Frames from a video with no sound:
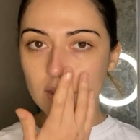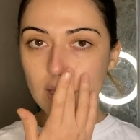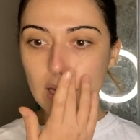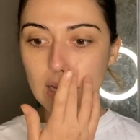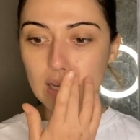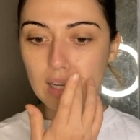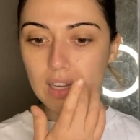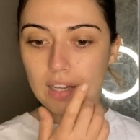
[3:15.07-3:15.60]

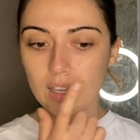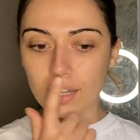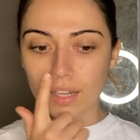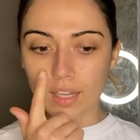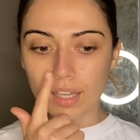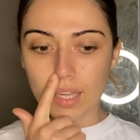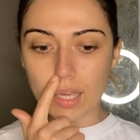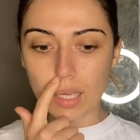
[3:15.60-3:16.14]

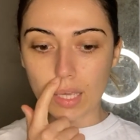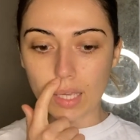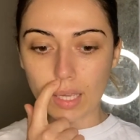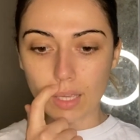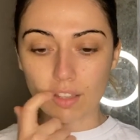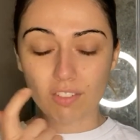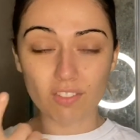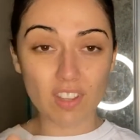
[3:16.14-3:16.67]

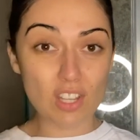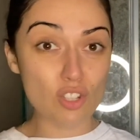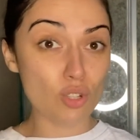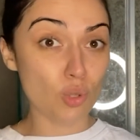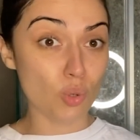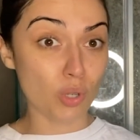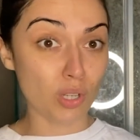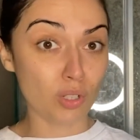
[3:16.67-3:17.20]
a facial
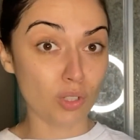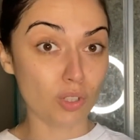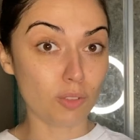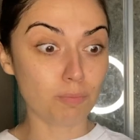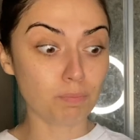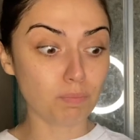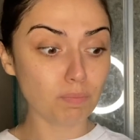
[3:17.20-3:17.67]
oil